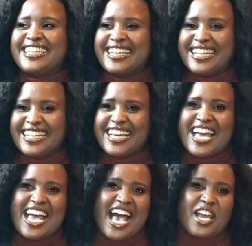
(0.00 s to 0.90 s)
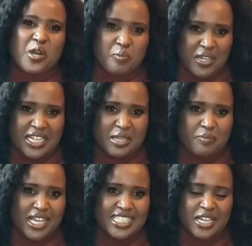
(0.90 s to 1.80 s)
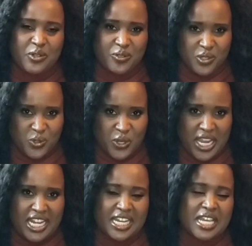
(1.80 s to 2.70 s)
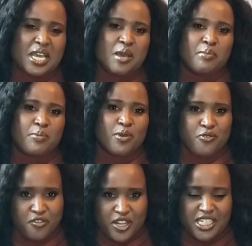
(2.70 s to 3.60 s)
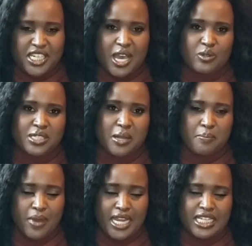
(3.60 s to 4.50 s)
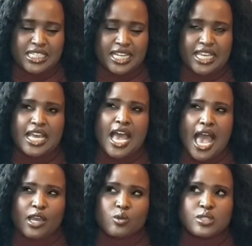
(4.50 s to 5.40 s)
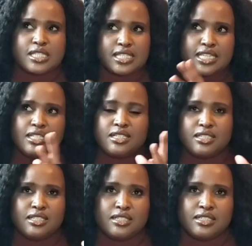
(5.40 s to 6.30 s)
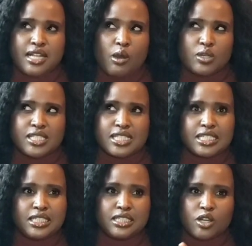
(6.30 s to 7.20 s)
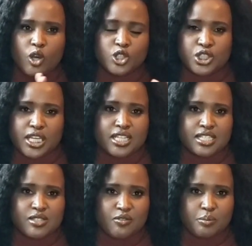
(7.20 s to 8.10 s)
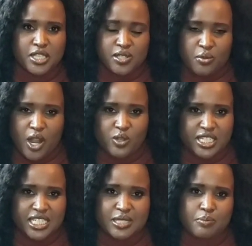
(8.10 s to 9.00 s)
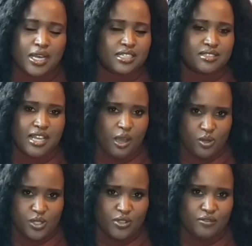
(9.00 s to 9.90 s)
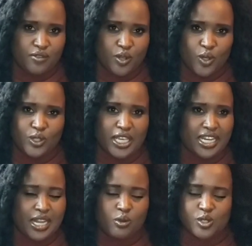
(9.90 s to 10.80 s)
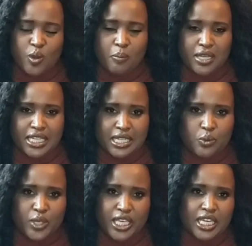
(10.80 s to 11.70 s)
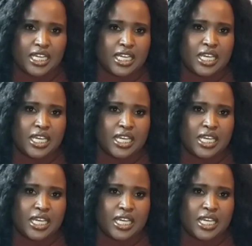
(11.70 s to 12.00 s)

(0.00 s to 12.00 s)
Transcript: I completely passed out on the train. People freaked out and panicked. Like I was still conscious of my surroundings, but I was on the floor and I was completely weak,